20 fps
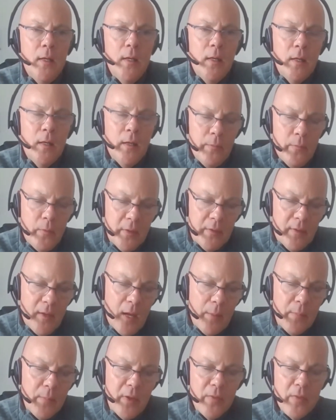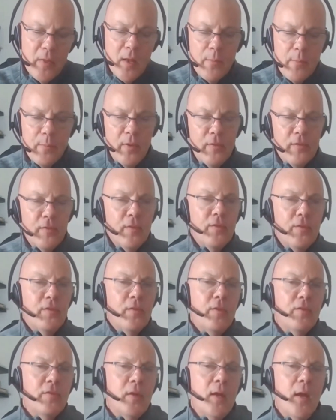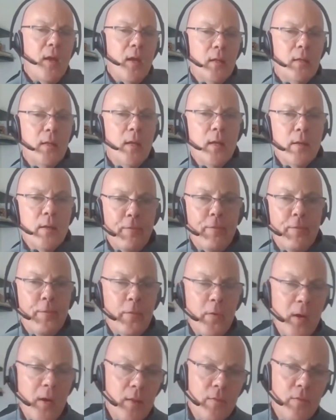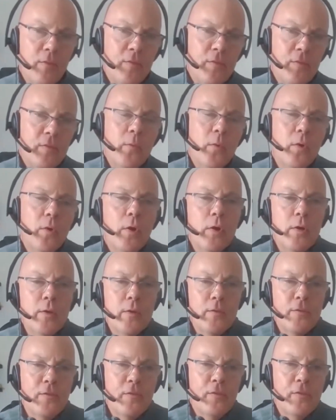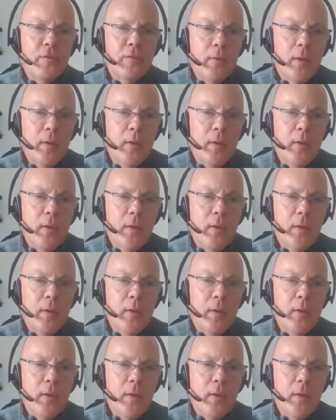And what got me into that business is I had a lot of friends that were artists.